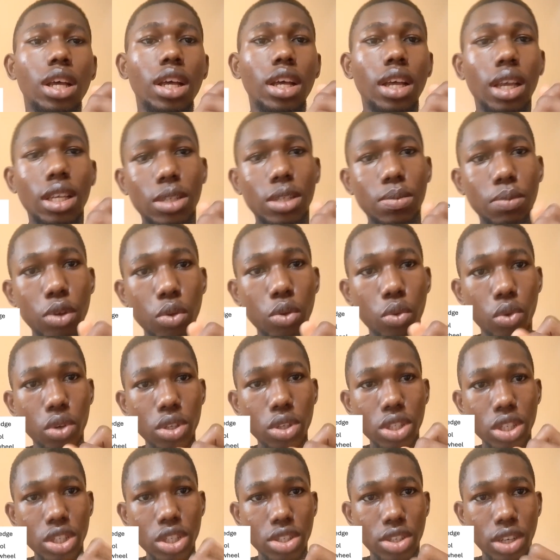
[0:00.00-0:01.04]
explain
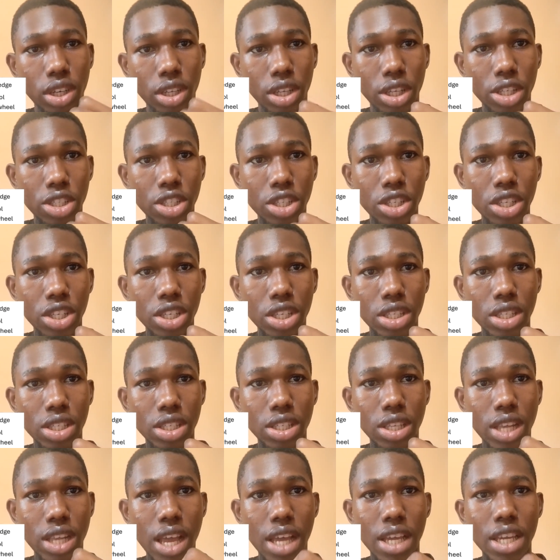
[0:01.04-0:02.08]
what a strategy
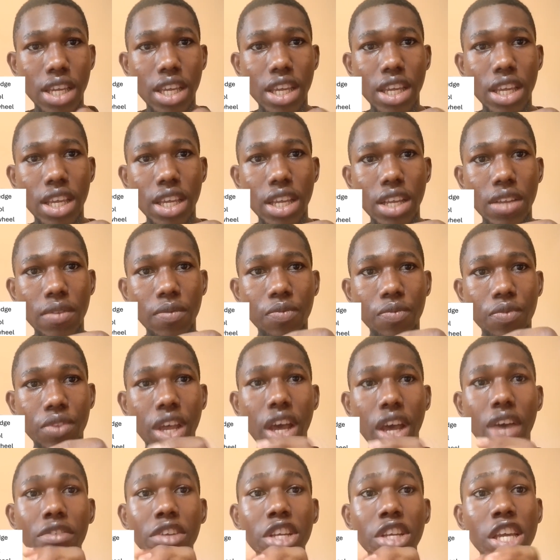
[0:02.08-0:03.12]
is like
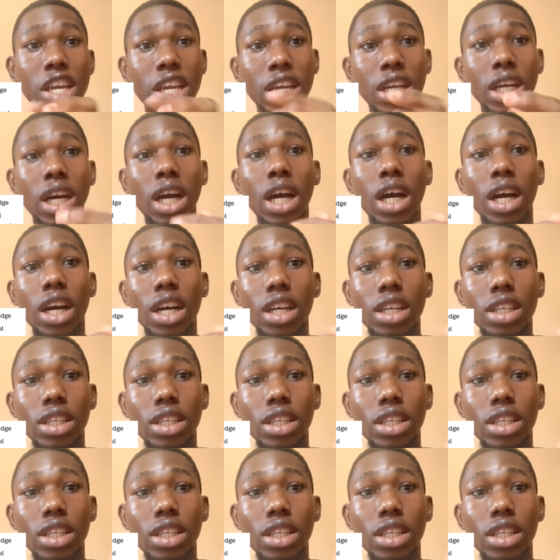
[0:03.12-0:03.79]
having a car.